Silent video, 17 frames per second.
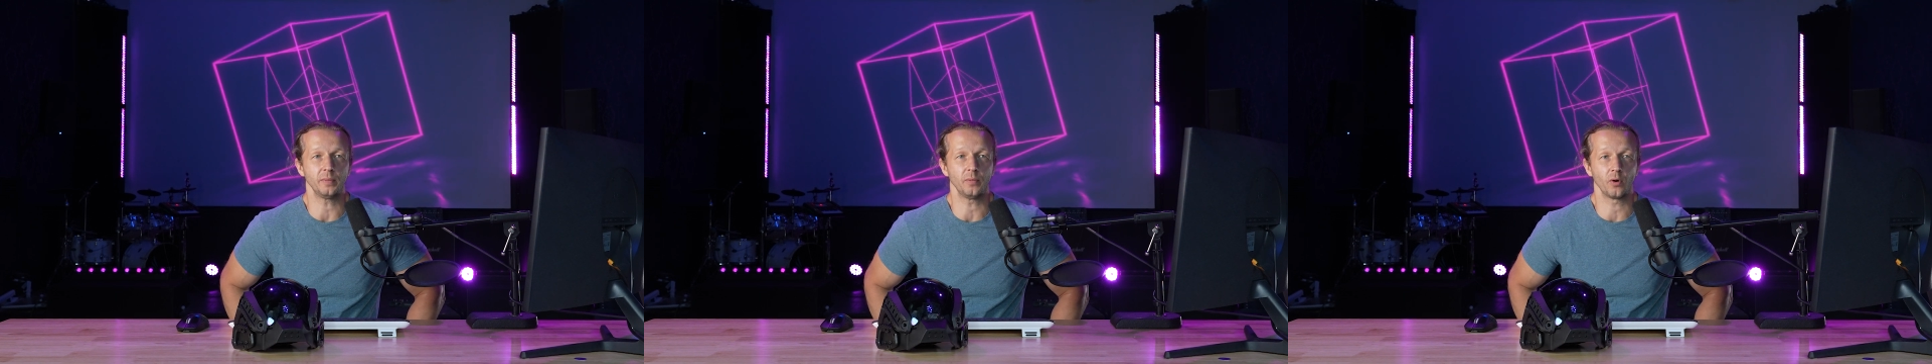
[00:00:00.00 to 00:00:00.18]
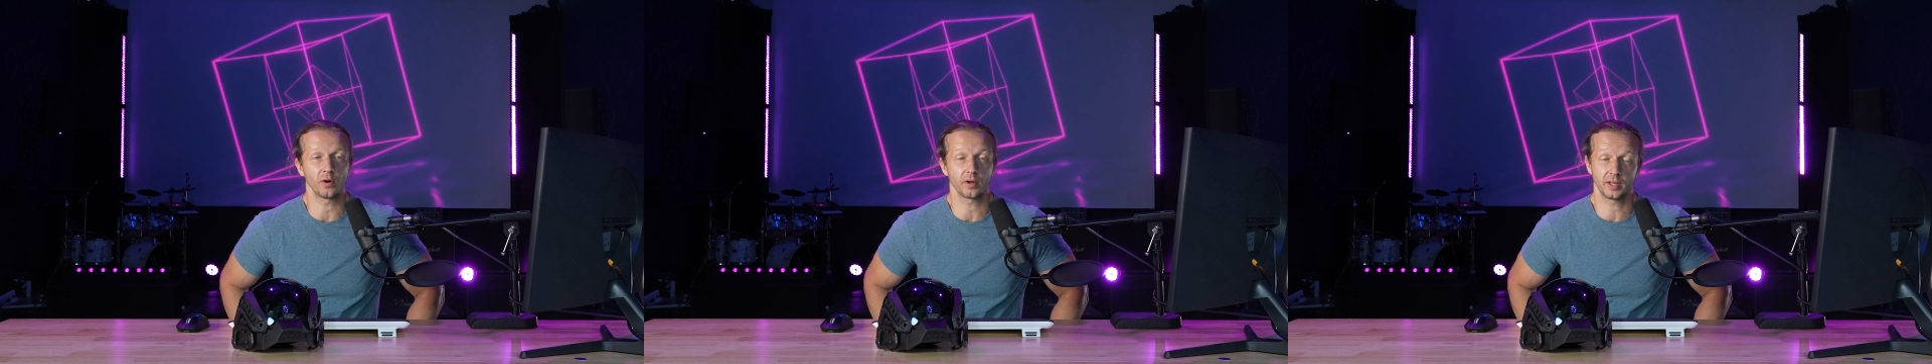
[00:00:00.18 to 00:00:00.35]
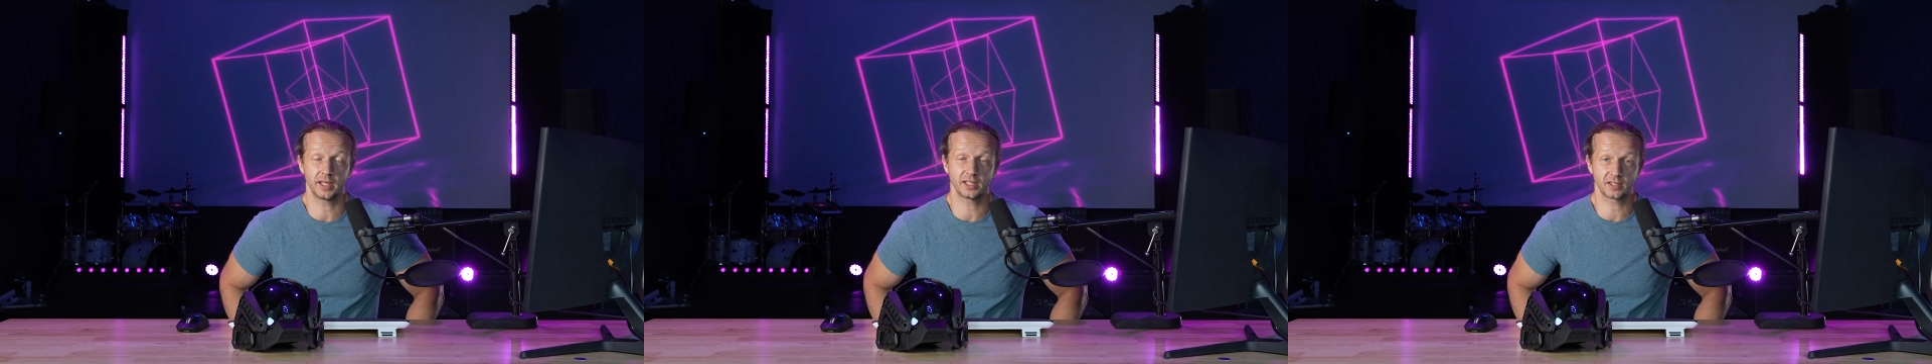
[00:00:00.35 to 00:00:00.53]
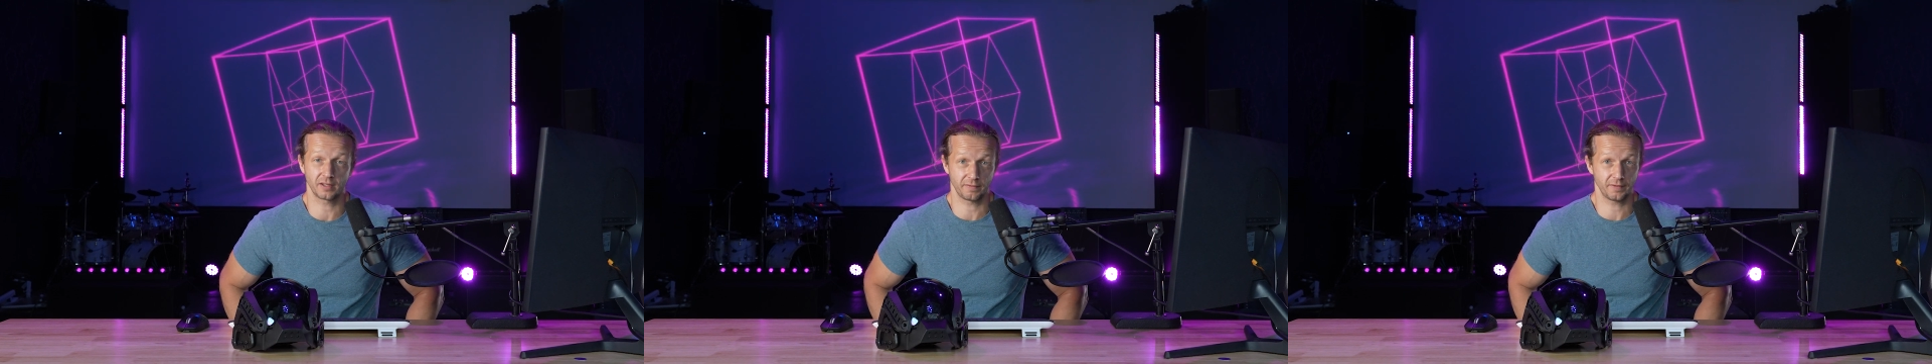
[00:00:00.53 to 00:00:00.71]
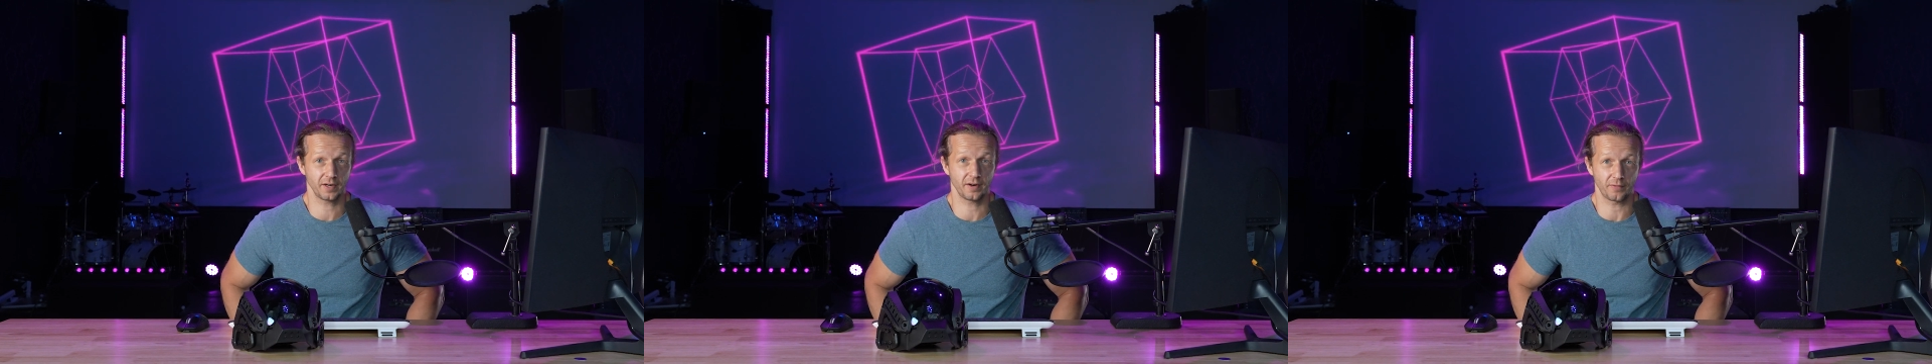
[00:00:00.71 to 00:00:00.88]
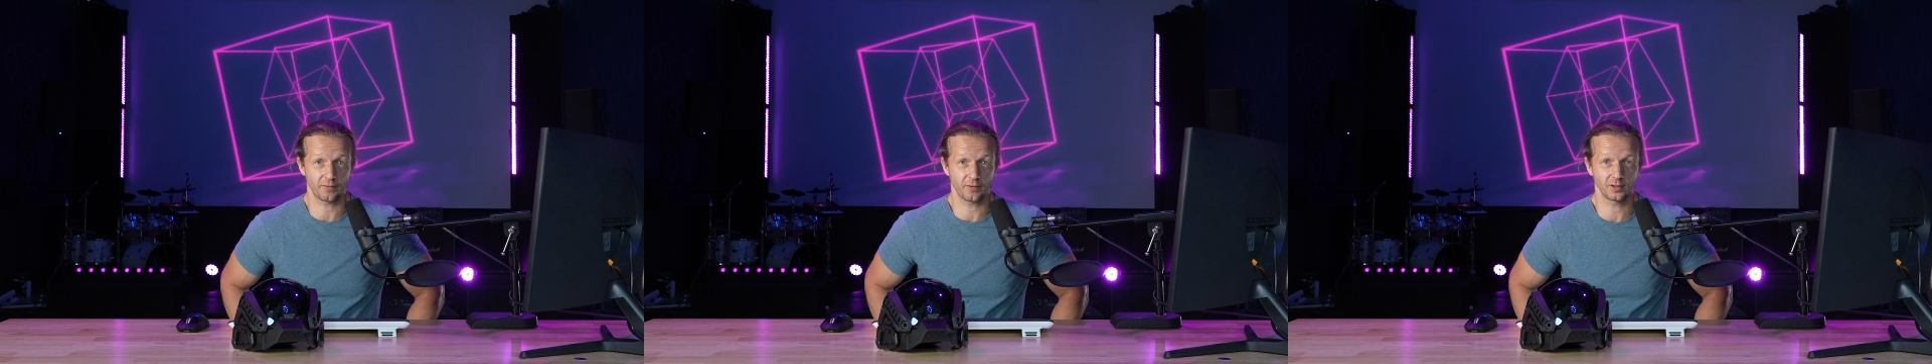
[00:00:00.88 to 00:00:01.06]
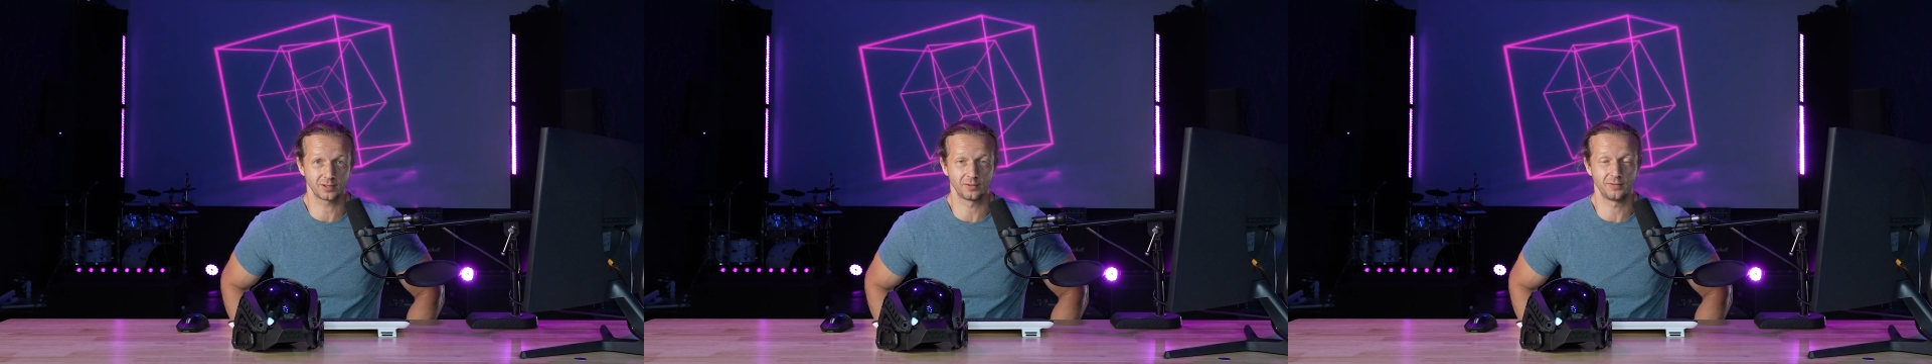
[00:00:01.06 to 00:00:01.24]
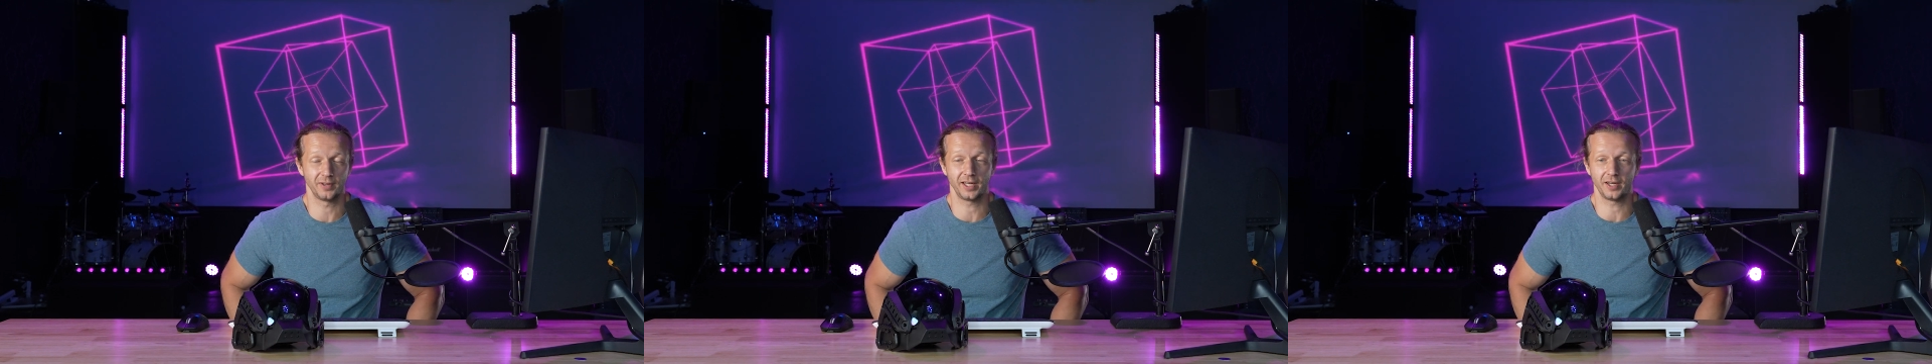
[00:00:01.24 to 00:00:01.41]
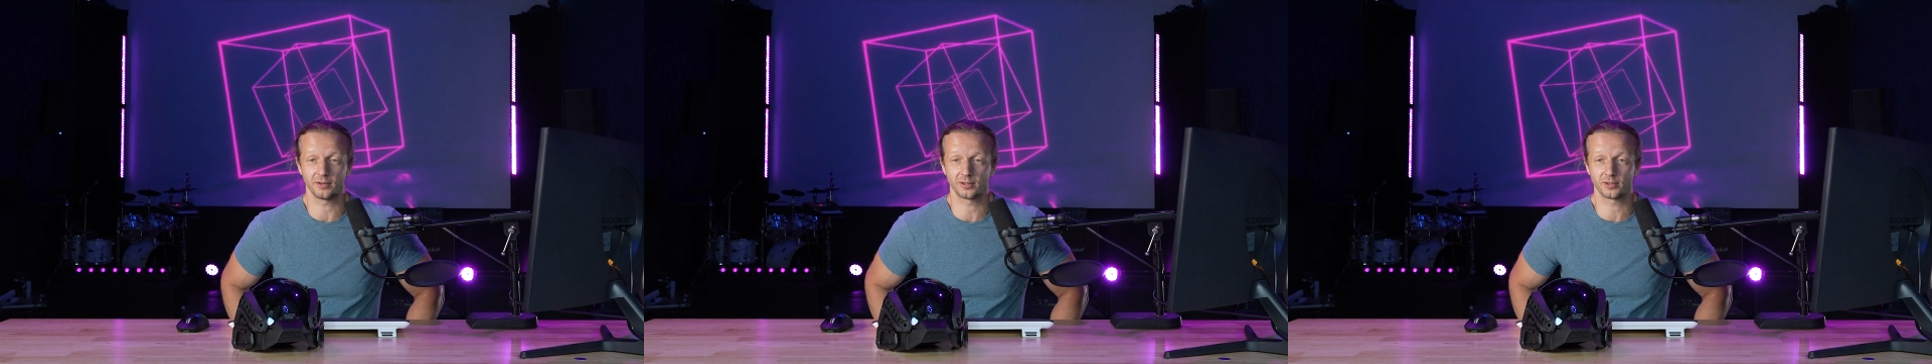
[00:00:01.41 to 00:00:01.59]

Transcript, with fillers: or at least the very first video,